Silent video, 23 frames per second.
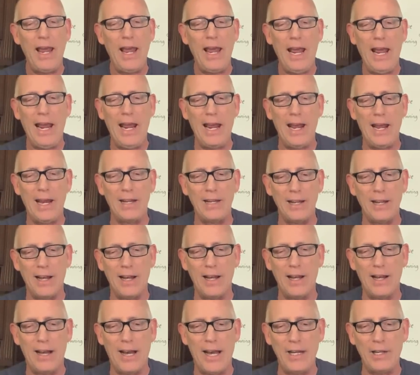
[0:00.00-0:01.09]
And
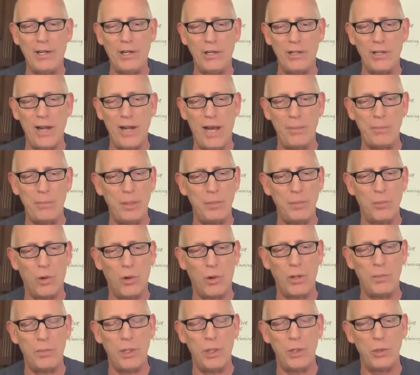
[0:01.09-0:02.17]
I could not be more
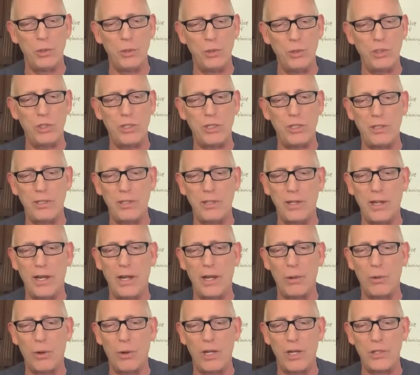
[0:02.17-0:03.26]
amused at
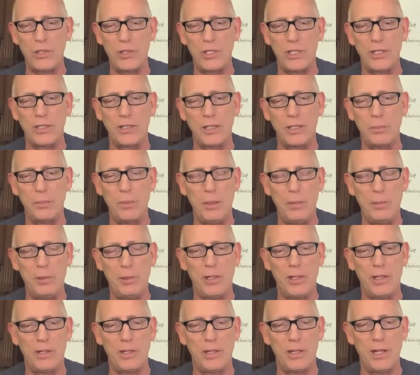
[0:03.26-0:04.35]
watching the people
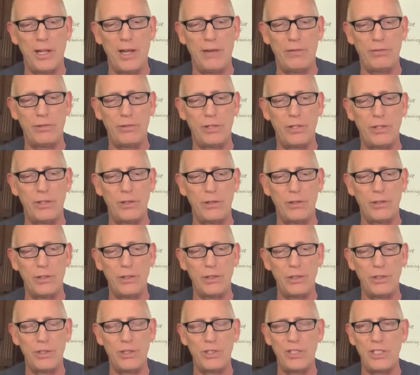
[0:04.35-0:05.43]
on the left
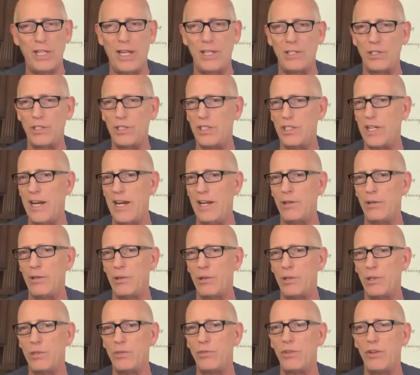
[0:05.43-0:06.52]
set
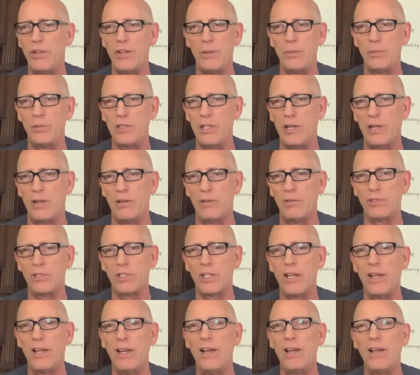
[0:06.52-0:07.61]
standards for themselves
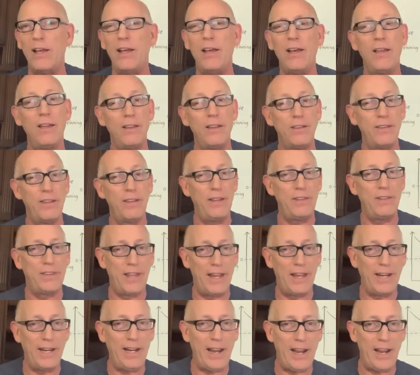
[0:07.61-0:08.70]
that
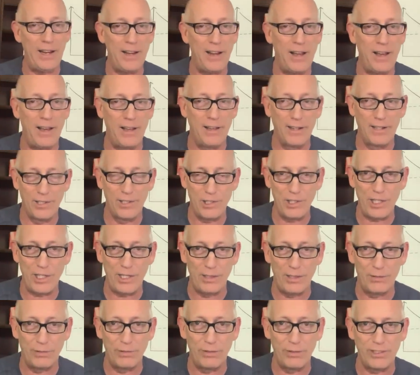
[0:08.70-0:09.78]
they cannot
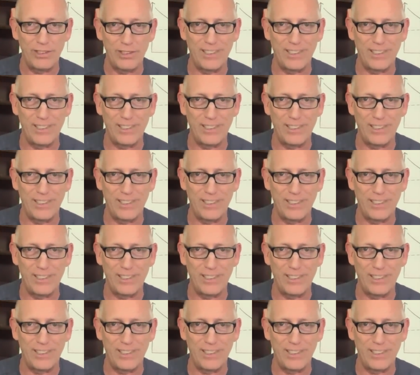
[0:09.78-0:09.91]
achieve.